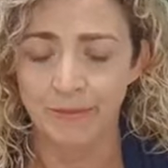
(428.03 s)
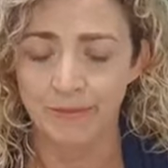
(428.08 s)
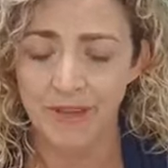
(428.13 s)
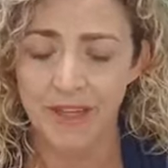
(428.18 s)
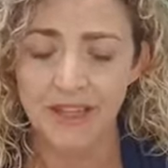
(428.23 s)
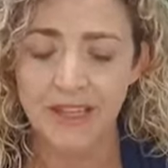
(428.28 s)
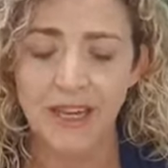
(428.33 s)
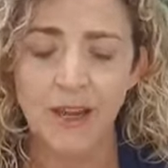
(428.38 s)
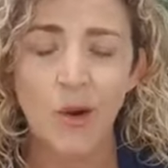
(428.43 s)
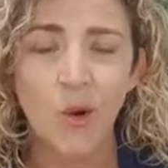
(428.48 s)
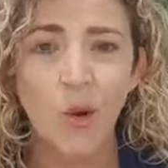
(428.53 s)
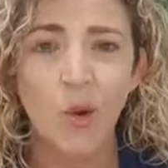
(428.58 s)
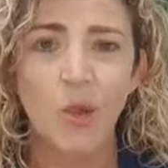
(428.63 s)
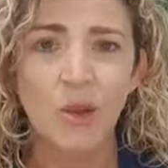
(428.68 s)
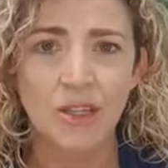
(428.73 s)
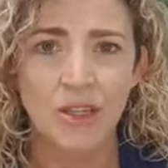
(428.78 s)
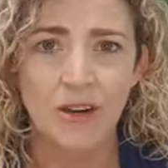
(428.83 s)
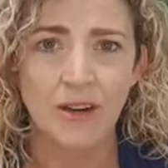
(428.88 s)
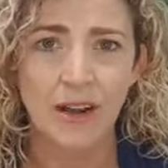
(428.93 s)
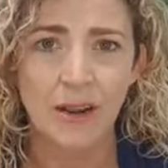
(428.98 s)
they're there all
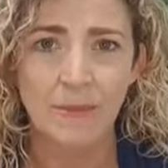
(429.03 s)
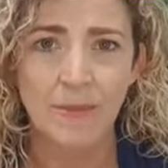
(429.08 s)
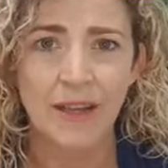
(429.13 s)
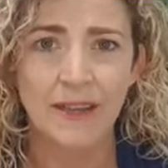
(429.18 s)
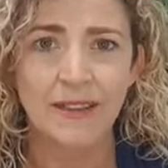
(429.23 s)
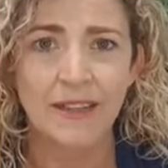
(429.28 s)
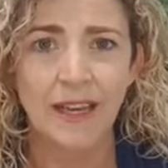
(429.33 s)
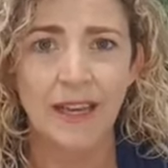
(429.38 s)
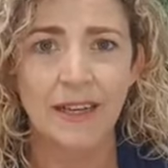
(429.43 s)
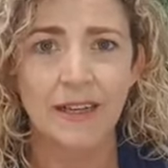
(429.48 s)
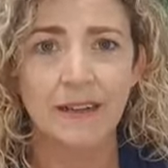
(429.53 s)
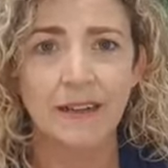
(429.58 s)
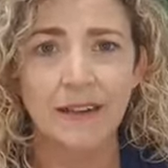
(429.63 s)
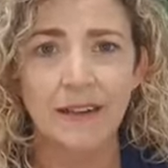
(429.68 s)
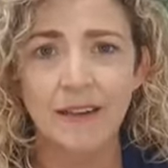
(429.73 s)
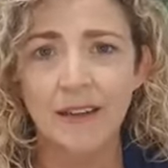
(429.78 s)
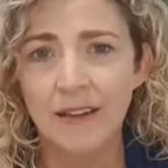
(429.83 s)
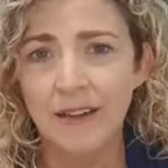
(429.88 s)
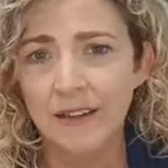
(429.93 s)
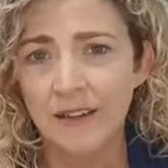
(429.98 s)
the time and
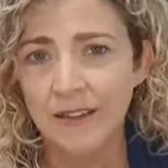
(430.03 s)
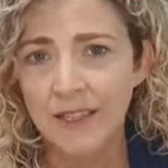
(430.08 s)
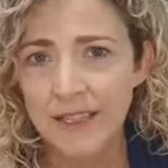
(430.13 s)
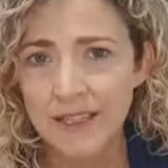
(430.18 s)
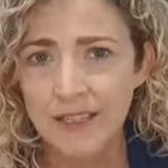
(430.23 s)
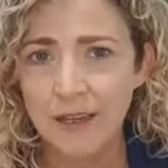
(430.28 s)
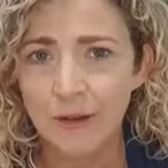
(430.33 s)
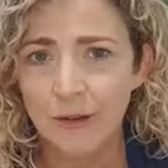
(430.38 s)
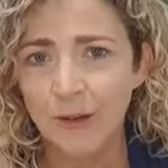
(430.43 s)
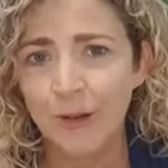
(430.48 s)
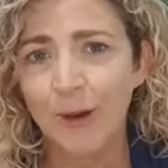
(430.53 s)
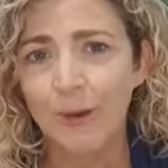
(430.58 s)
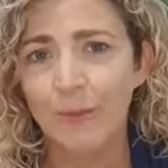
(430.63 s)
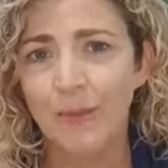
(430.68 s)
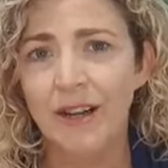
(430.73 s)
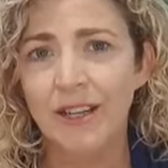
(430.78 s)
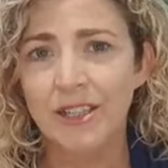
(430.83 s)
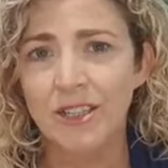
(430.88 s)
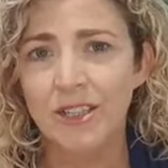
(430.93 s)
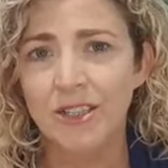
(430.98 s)
there's not
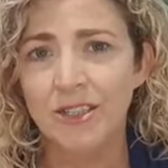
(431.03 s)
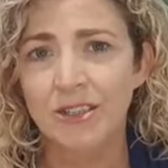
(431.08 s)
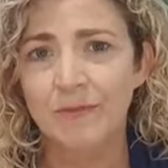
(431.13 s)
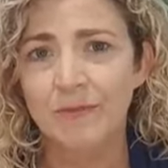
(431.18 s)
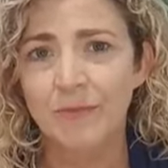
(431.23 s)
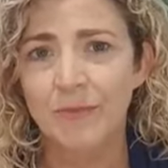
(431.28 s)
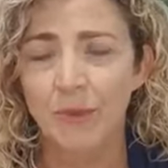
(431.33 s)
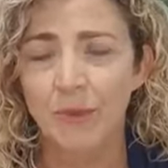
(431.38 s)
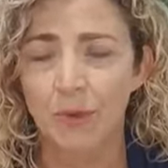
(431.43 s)
much